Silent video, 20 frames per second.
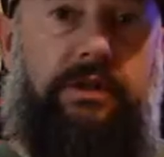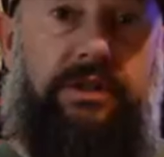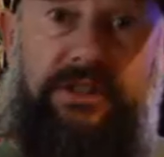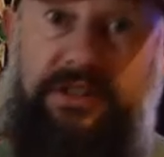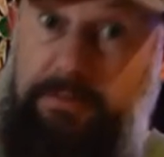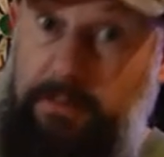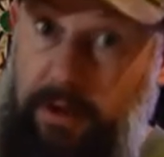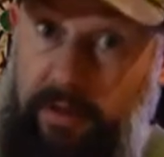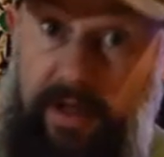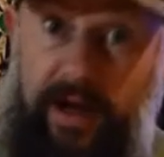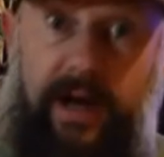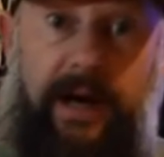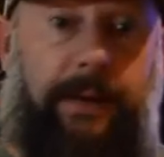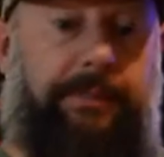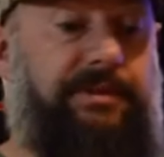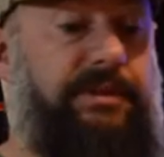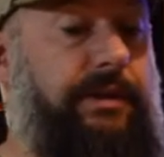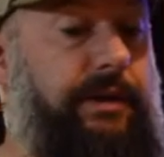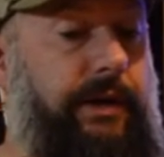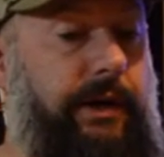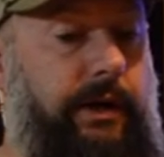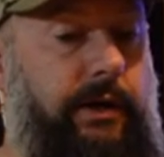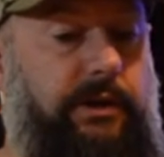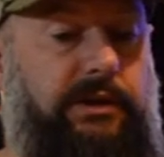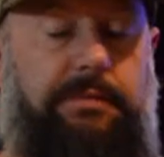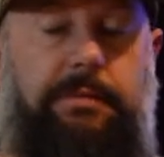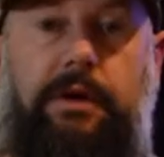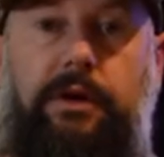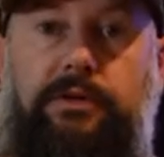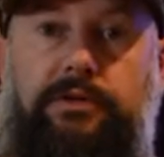Smell the hops in there,
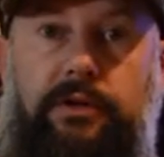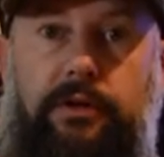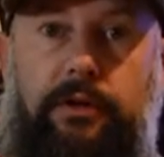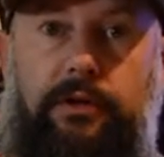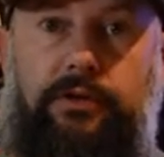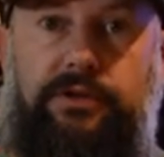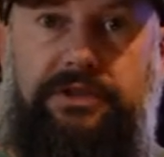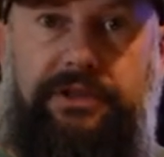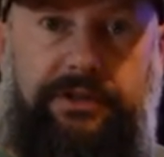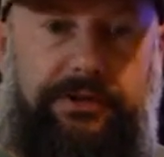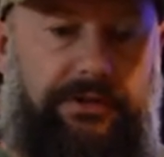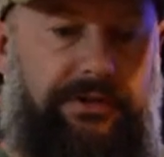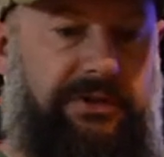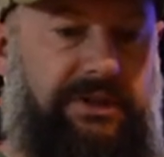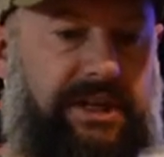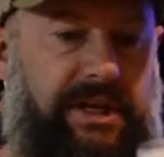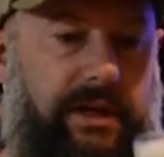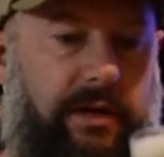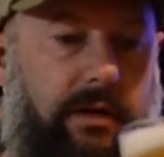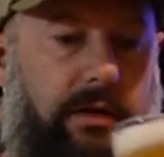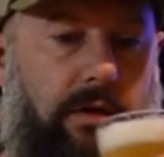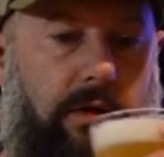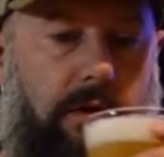smells a little citrusy.